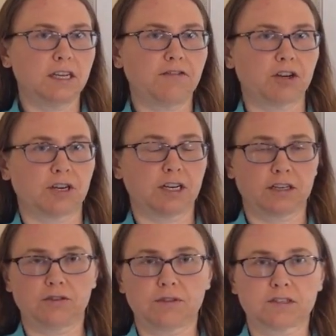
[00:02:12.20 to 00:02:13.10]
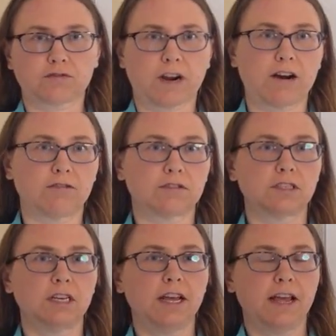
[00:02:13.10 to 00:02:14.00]
if you're going to go this route
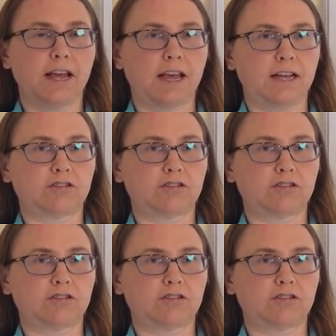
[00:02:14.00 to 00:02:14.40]
and